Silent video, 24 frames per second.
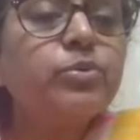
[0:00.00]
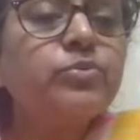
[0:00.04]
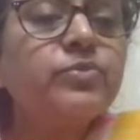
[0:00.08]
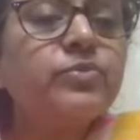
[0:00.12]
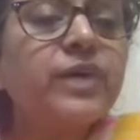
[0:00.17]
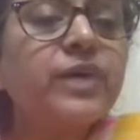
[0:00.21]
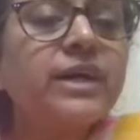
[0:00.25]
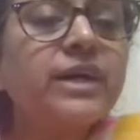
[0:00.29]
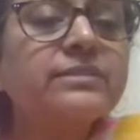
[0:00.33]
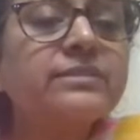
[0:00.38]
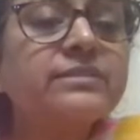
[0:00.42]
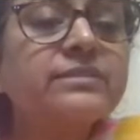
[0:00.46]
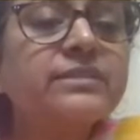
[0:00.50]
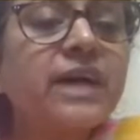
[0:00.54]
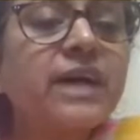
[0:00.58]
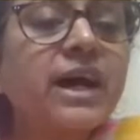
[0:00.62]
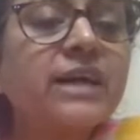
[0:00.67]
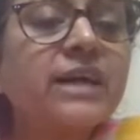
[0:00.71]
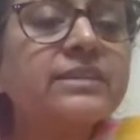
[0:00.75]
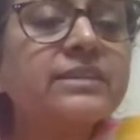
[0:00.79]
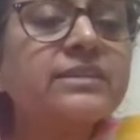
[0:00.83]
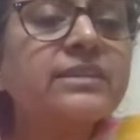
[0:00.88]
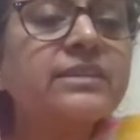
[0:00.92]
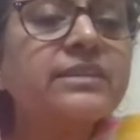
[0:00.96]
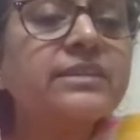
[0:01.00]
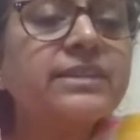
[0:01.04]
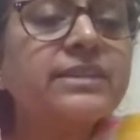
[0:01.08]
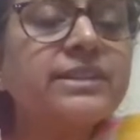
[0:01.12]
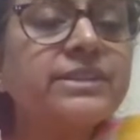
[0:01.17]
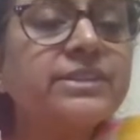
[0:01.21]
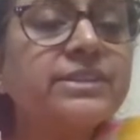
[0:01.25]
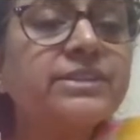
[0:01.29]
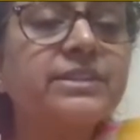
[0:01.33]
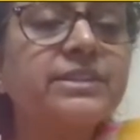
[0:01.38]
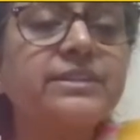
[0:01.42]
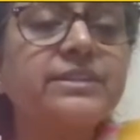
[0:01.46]
ones are the
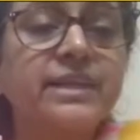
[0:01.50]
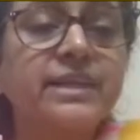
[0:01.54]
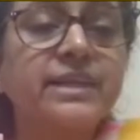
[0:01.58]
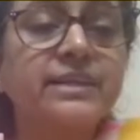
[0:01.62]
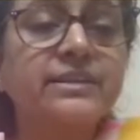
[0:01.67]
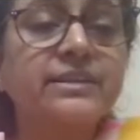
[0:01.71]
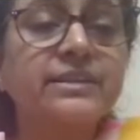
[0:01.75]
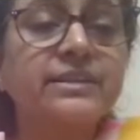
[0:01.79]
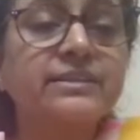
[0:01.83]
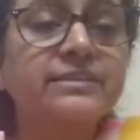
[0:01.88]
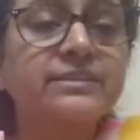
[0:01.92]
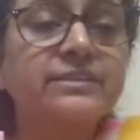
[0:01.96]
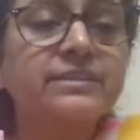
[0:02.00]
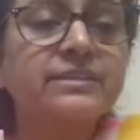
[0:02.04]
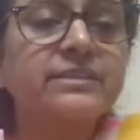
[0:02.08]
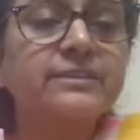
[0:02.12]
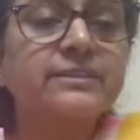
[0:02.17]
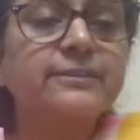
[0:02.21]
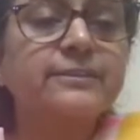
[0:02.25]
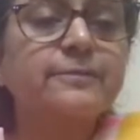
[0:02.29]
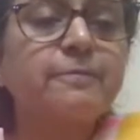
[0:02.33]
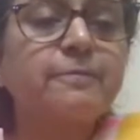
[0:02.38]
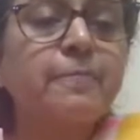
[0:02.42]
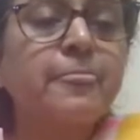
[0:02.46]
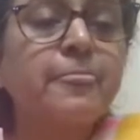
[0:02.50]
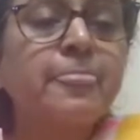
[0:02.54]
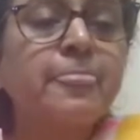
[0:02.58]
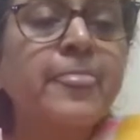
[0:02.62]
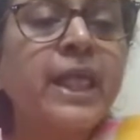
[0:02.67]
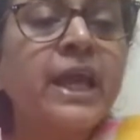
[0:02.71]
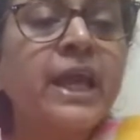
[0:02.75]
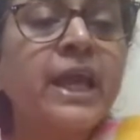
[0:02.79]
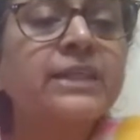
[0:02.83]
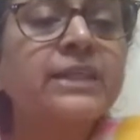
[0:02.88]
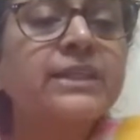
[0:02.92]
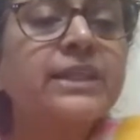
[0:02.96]
regional recurrences.
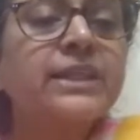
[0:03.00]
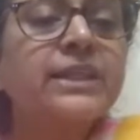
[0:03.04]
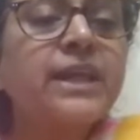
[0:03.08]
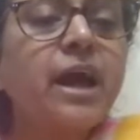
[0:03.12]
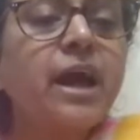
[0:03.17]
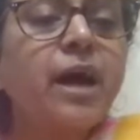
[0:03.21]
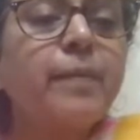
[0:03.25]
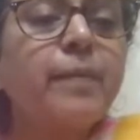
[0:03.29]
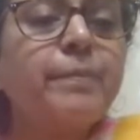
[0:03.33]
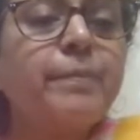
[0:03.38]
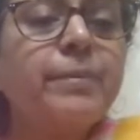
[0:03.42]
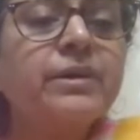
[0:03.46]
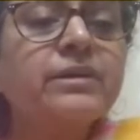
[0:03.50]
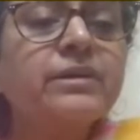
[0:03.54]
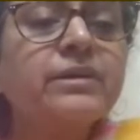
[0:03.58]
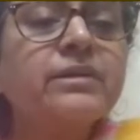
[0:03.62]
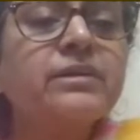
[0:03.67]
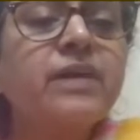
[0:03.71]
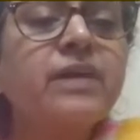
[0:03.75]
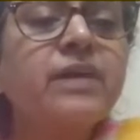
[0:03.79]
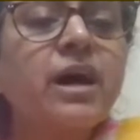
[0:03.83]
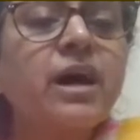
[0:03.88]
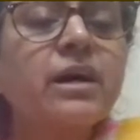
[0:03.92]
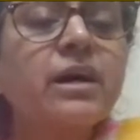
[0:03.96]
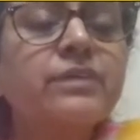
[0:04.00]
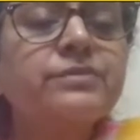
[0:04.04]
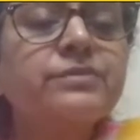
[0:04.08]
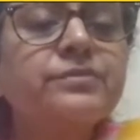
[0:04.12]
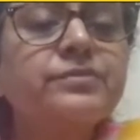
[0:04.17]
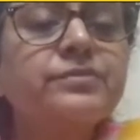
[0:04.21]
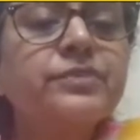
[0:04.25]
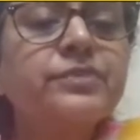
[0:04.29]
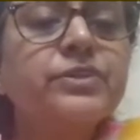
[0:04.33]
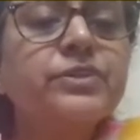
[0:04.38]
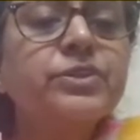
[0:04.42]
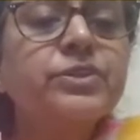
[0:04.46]
The upper graph
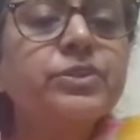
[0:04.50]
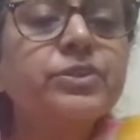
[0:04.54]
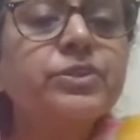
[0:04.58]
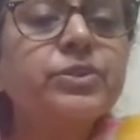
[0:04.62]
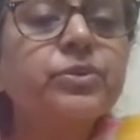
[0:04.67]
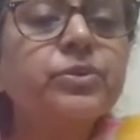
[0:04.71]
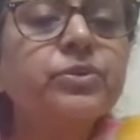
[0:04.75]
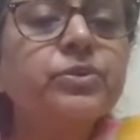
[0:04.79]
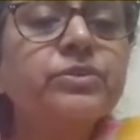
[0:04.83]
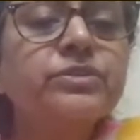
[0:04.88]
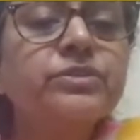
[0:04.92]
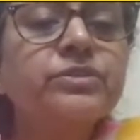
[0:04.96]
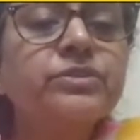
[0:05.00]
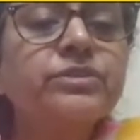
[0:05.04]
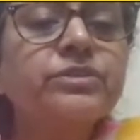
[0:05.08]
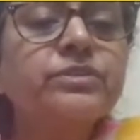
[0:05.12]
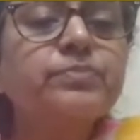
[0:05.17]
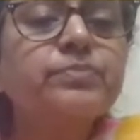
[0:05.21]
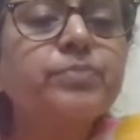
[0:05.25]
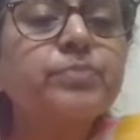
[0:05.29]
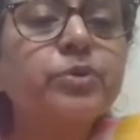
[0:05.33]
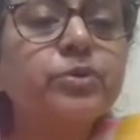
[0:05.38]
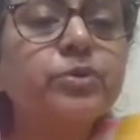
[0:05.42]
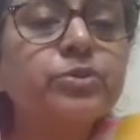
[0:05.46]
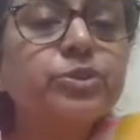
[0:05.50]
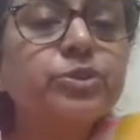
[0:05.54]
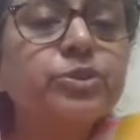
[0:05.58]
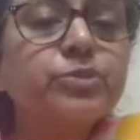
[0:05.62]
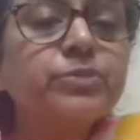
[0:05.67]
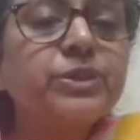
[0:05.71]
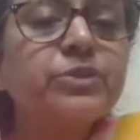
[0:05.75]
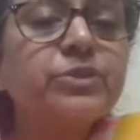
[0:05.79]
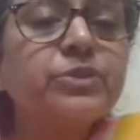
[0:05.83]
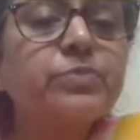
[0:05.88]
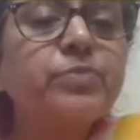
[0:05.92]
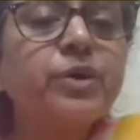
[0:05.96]
shows
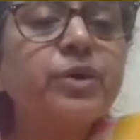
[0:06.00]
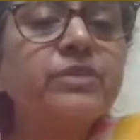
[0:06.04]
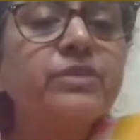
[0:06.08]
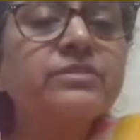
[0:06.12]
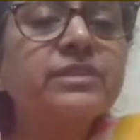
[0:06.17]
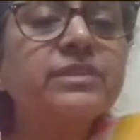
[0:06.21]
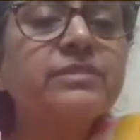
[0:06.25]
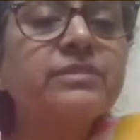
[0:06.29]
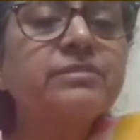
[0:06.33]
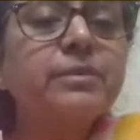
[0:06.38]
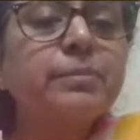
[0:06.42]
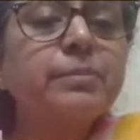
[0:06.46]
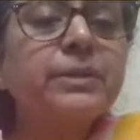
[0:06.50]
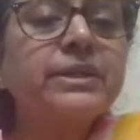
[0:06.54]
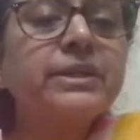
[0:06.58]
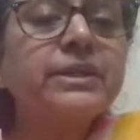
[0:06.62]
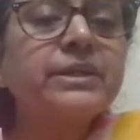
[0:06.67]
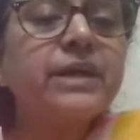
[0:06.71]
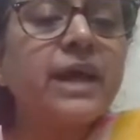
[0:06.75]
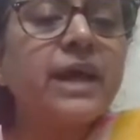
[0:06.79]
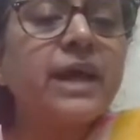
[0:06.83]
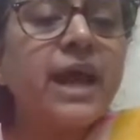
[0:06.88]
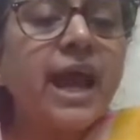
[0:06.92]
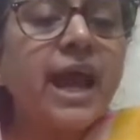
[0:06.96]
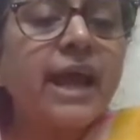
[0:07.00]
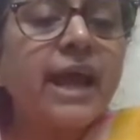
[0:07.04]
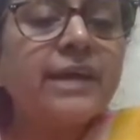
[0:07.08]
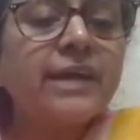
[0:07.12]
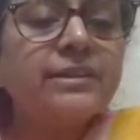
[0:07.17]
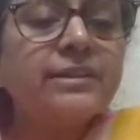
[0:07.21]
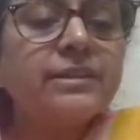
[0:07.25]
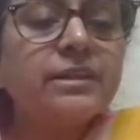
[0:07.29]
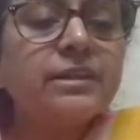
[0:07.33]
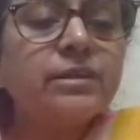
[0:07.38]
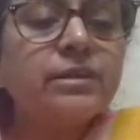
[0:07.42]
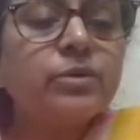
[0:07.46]
postmenopausal women
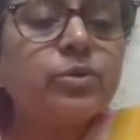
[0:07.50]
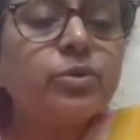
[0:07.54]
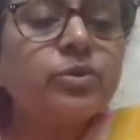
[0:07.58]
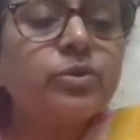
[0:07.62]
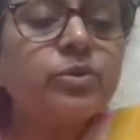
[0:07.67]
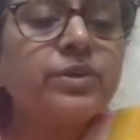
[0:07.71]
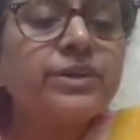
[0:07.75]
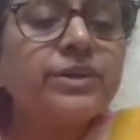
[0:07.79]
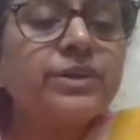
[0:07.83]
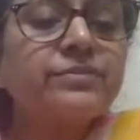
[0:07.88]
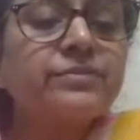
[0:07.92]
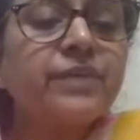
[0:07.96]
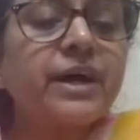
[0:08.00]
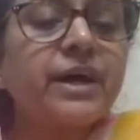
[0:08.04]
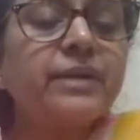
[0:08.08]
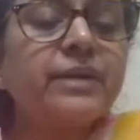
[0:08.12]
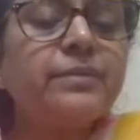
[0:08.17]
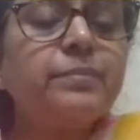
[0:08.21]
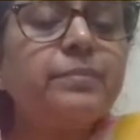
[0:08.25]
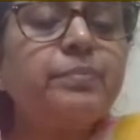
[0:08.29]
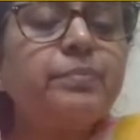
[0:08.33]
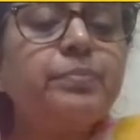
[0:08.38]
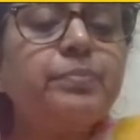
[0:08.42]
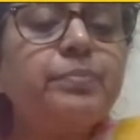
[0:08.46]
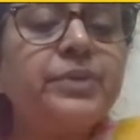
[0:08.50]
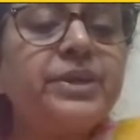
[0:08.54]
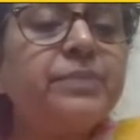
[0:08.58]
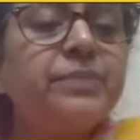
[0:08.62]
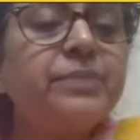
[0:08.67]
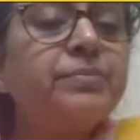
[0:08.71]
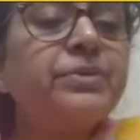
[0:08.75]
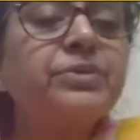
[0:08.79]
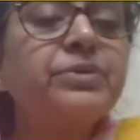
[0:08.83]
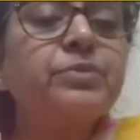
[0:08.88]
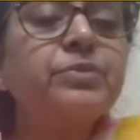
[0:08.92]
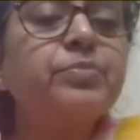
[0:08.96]
and the lower one
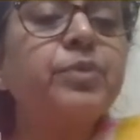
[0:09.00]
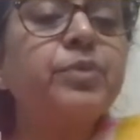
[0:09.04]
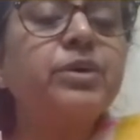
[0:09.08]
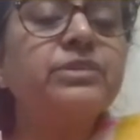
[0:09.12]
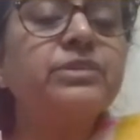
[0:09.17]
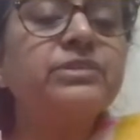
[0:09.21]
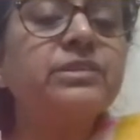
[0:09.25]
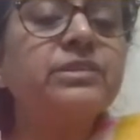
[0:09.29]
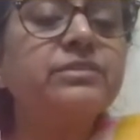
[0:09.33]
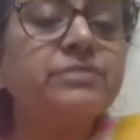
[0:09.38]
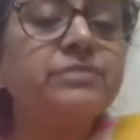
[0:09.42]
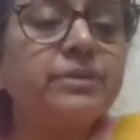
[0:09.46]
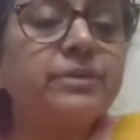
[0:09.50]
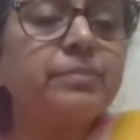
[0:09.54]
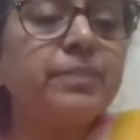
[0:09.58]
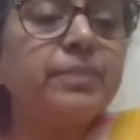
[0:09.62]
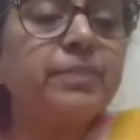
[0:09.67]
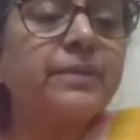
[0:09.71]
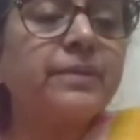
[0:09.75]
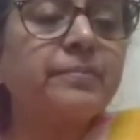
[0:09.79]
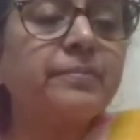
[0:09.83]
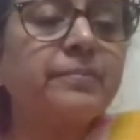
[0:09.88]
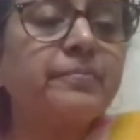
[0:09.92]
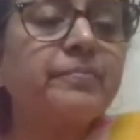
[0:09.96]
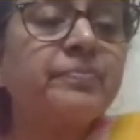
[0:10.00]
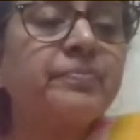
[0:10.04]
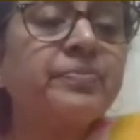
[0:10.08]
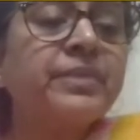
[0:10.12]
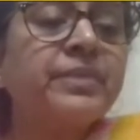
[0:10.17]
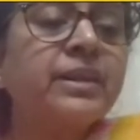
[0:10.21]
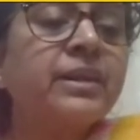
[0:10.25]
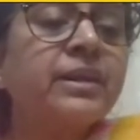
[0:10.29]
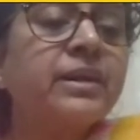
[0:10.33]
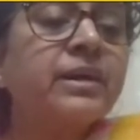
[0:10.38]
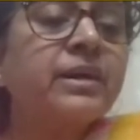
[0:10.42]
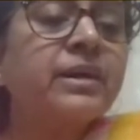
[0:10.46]
premenopausal women.
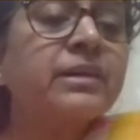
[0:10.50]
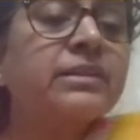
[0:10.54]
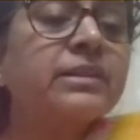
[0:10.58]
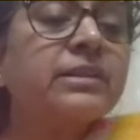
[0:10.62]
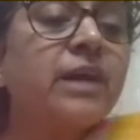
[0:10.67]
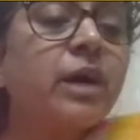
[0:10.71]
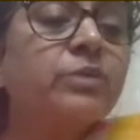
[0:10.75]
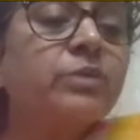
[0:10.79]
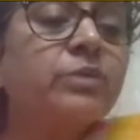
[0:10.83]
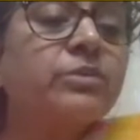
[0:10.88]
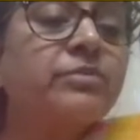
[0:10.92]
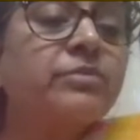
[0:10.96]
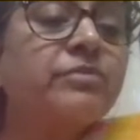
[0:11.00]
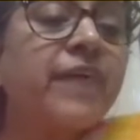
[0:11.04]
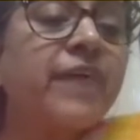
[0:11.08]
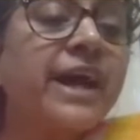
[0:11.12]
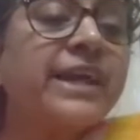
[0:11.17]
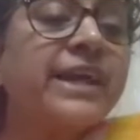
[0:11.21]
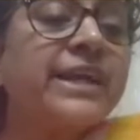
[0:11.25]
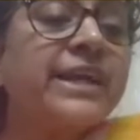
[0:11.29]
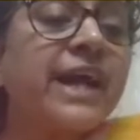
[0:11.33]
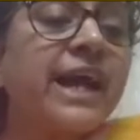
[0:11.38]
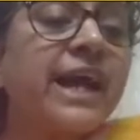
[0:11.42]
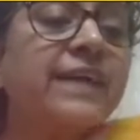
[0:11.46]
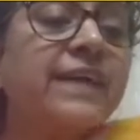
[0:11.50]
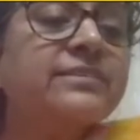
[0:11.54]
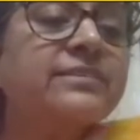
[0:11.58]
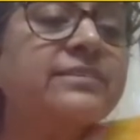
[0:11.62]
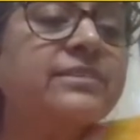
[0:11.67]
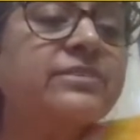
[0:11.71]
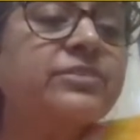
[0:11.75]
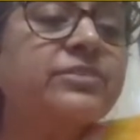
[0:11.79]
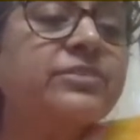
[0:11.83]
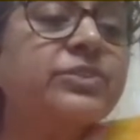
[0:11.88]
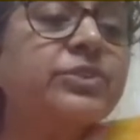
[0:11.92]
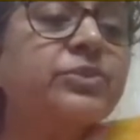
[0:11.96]
Now the
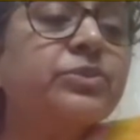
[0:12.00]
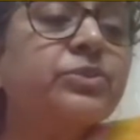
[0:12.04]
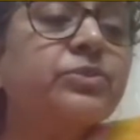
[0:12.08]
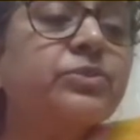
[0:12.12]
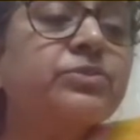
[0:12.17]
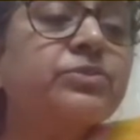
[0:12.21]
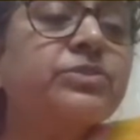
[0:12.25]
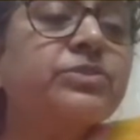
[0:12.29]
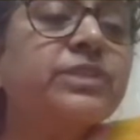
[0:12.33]
y-axis shows